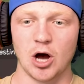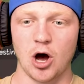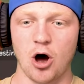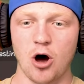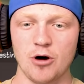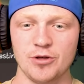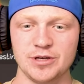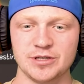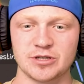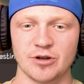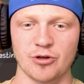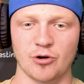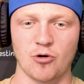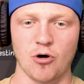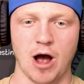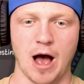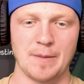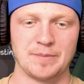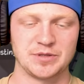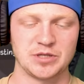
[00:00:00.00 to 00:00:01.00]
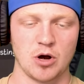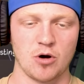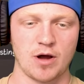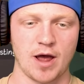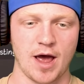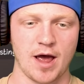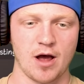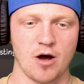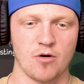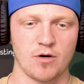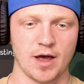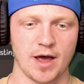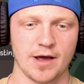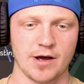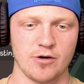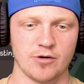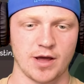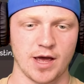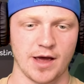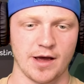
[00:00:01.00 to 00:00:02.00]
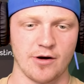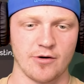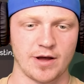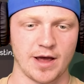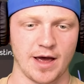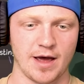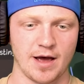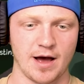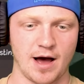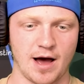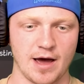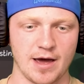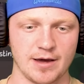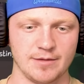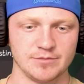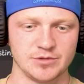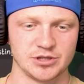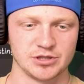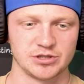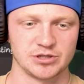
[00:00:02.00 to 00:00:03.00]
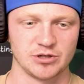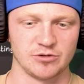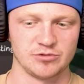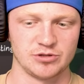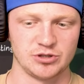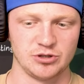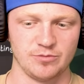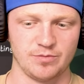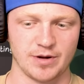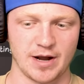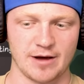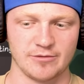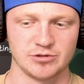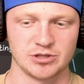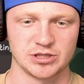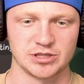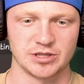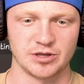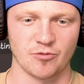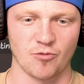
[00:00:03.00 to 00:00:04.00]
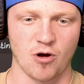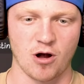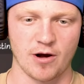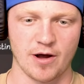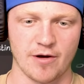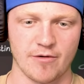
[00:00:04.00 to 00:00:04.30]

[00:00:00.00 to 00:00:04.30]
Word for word: Oh, these are the crops. Okay. I am just so stupid. I was just in the wrong